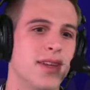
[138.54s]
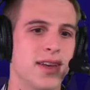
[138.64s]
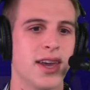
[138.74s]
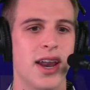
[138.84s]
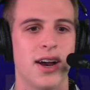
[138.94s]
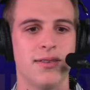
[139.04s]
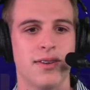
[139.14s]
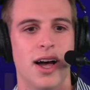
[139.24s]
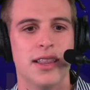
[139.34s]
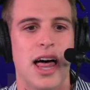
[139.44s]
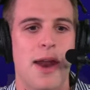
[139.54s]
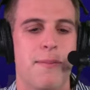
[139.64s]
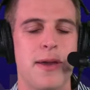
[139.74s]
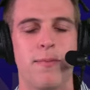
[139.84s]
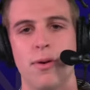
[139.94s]
you know a lot of
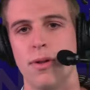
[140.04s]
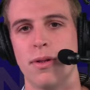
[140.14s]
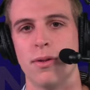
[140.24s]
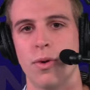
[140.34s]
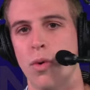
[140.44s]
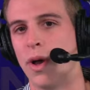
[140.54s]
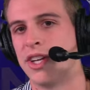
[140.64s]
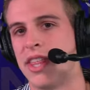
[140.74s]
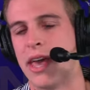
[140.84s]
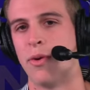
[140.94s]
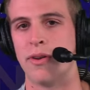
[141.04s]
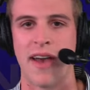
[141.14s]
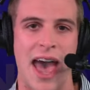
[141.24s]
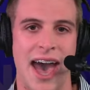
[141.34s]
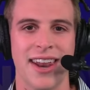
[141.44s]
people will wish they would have
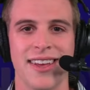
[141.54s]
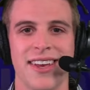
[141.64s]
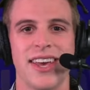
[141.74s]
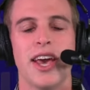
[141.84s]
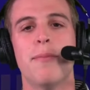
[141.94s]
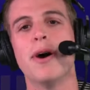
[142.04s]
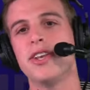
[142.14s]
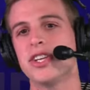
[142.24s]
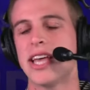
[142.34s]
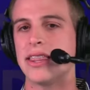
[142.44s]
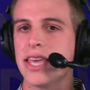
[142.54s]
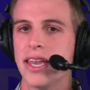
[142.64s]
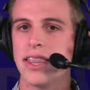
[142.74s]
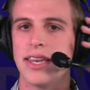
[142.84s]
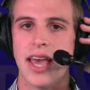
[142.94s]
had but just at the
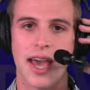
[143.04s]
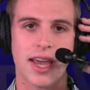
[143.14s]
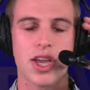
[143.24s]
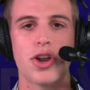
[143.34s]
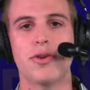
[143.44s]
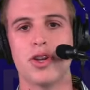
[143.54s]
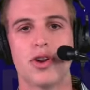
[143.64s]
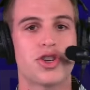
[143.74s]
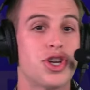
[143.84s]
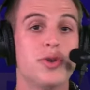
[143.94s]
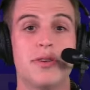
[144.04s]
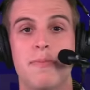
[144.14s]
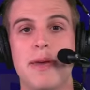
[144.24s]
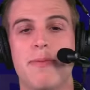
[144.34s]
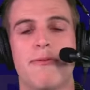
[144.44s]
end of the day you're you're choosing
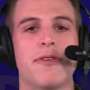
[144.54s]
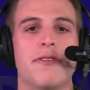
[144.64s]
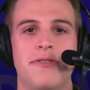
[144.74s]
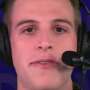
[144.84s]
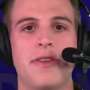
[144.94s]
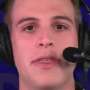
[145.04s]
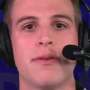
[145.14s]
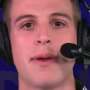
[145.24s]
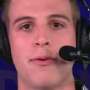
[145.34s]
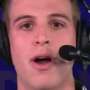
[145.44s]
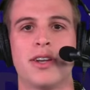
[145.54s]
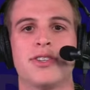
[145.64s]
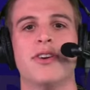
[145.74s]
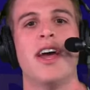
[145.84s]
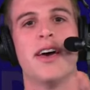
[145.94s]
people for the 53 man
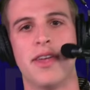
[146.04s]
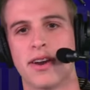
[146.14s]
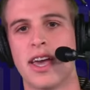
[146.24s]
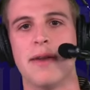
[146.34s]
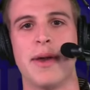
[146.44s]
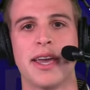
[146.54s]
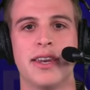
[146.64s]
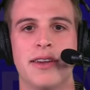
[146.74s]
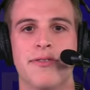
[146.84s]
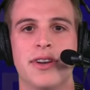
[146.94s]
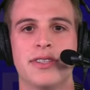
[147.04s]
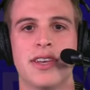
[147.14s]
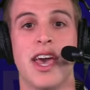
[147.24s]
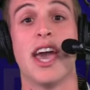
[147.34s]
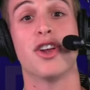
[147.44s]
roster that are going to make a difference
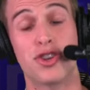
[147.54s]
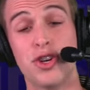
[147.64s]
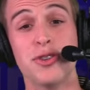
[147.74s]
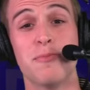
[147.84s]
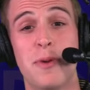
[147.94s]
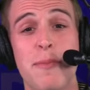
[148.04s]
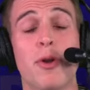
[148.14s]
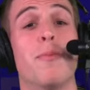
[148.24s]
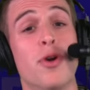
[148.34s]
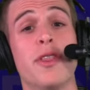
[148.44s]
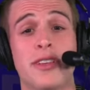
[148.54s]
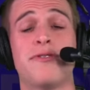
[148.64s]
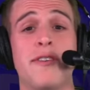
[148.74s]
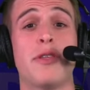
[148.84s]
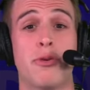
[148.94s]
and you're choosing people to put on this
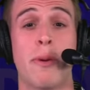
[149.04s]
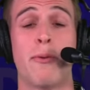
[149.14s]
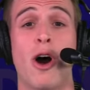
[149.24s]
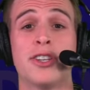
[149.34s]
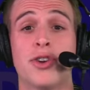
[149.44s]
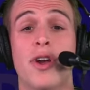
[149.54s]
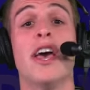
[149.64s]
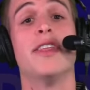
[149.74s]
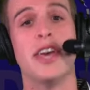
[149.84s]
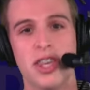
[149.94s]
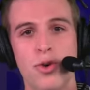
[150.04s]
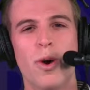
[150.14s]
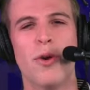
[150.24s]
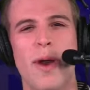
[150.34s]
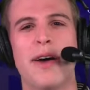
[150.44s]
53 man roster that you
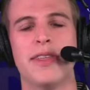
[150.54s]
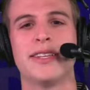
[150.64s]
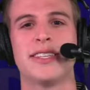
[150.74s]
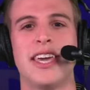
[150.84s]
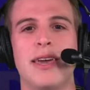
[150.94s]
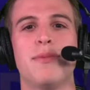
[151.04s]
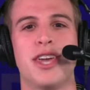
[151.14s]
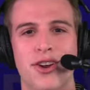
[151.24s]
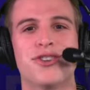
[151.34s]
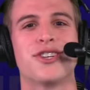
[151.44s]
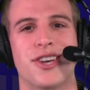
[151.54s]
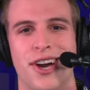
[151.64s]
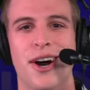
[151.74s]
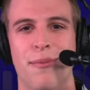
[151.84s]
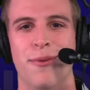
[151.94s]
want around this team years to
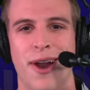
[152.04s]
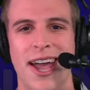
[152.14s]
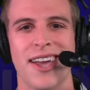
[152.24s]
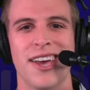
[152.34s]
come right